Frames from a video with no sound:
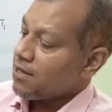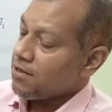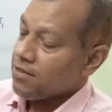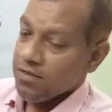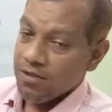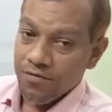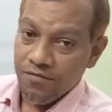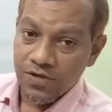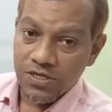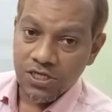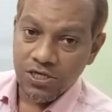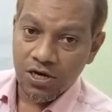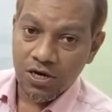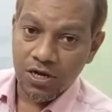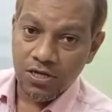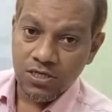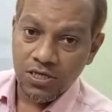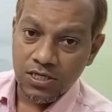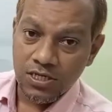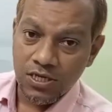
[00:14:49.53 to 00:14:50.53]
Which
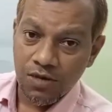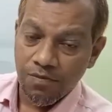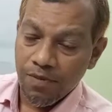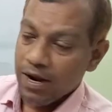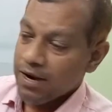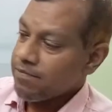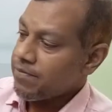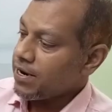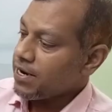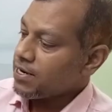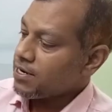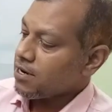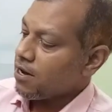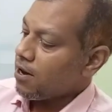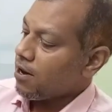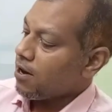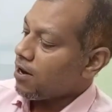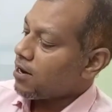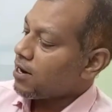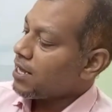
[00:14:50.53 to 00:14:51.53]
tendons are supplied by it
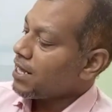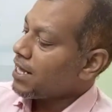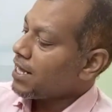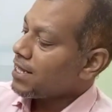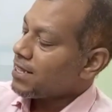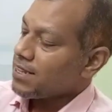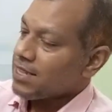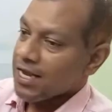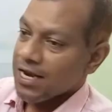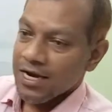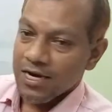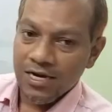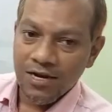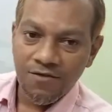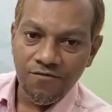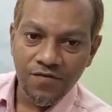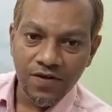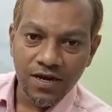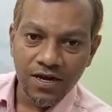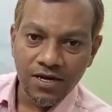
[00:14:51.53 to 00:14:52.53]
are the little
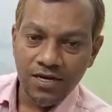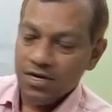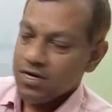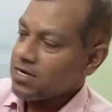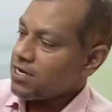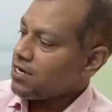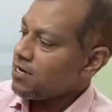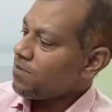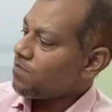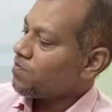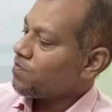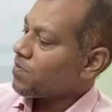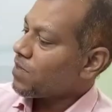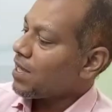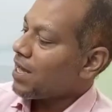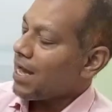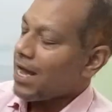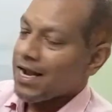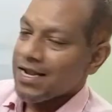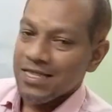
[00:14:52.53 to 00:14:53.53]
finger tendon
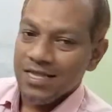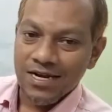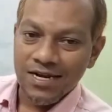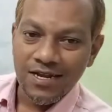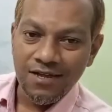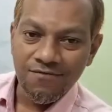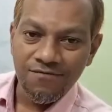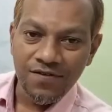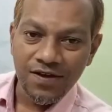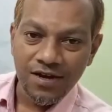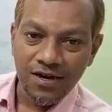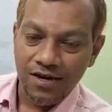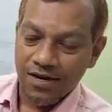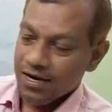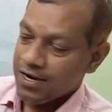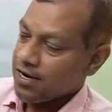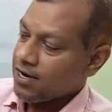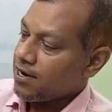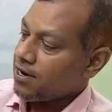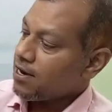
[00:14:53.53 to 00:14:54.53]
and the ring finger
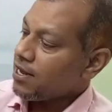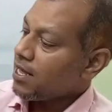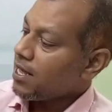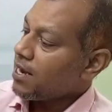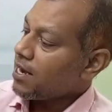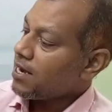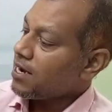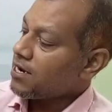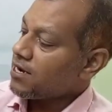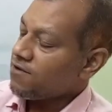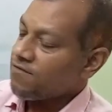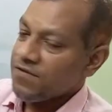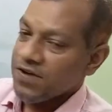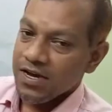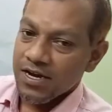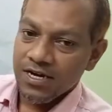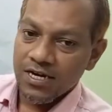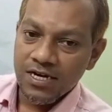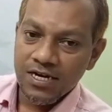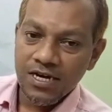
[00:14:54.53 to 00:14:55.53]
tendon.
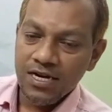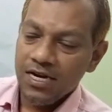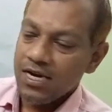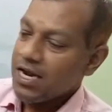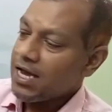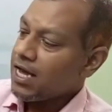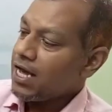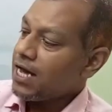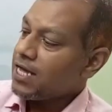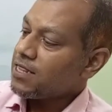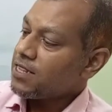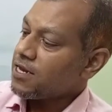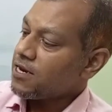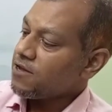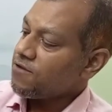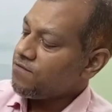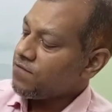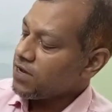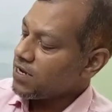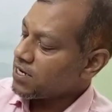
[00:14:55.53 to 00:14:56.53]

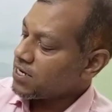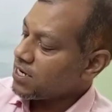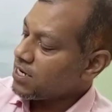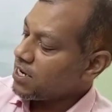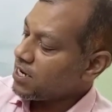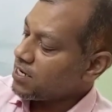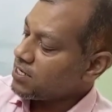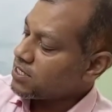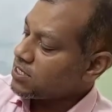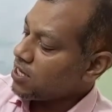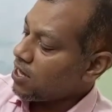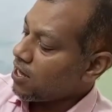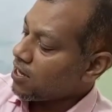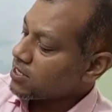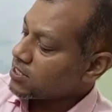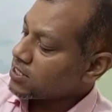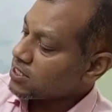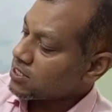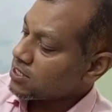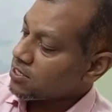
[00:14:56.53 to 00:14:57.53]
Tendons are
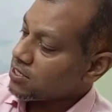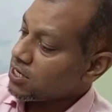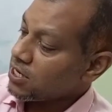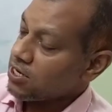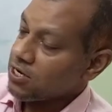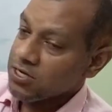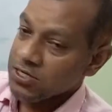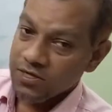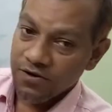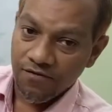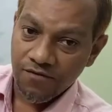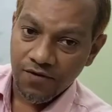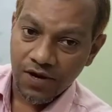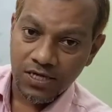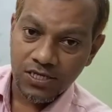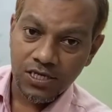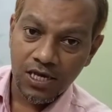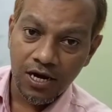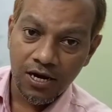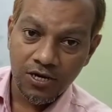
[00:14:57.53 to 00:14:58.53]
tendons of
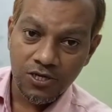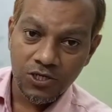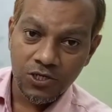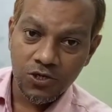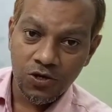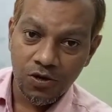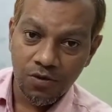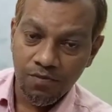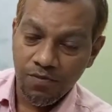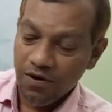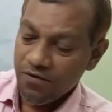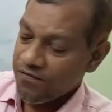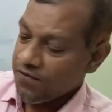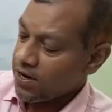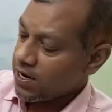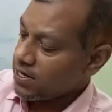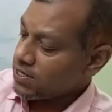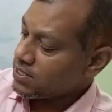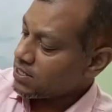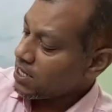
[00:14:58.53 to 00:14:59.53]
flexor digitorum
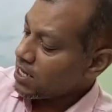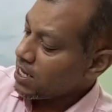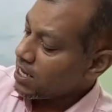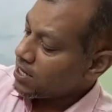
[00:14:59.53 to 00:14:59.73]
profundus.